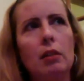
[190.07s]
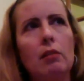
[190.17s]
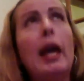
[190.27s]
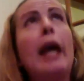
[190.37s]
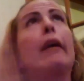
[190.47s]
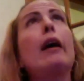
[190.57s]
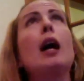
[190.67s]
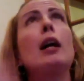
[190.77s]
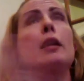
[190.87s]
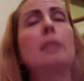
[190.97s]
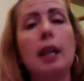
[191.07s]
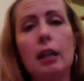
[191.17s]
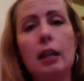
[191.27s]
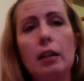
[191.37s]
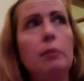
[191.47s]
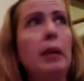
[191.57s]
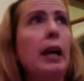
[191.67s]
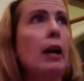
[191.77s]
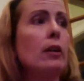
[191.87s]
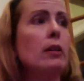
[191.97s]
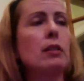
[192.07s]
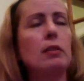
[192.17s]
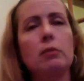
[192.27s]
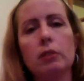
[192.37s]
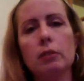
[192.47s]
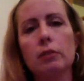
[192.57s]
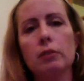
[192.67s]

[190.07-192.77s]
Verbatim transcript: thank God, thank parents for, for